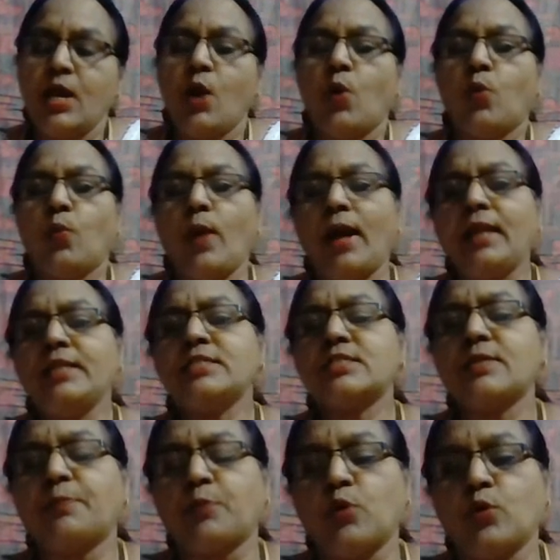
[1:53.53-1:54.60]
while it
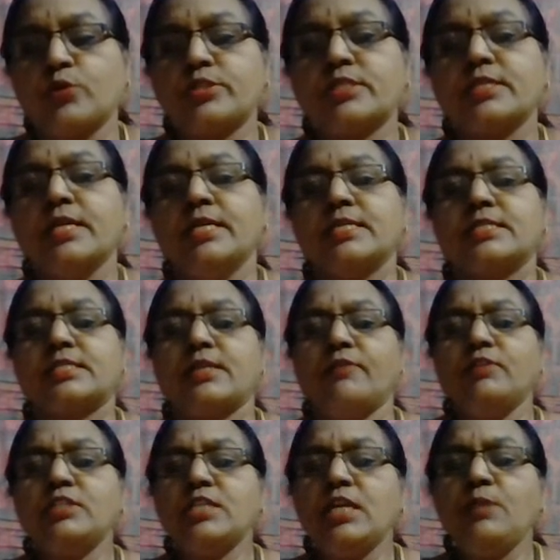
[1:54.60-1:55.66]
supports
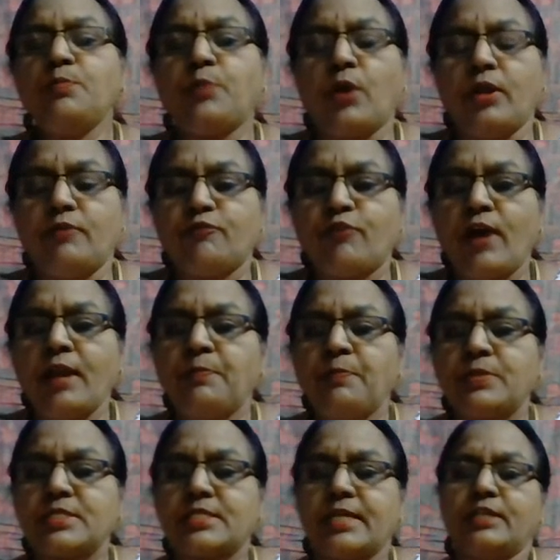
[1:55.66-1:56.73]

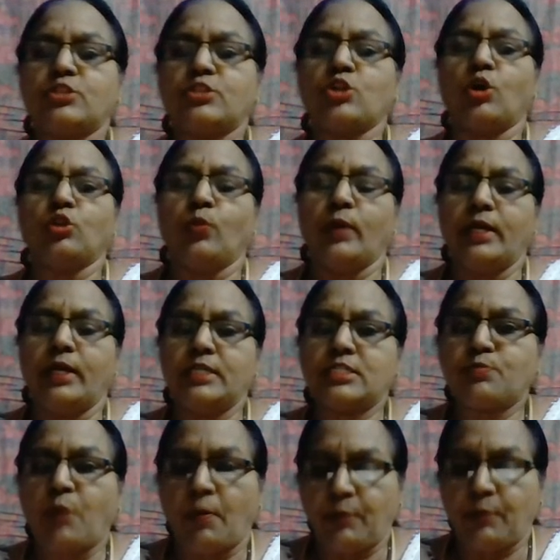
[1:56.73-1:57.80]
17.5% of the world's
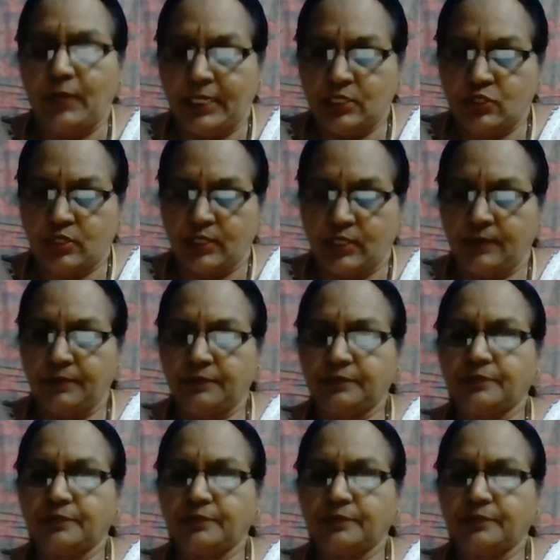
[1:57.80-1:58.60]
population.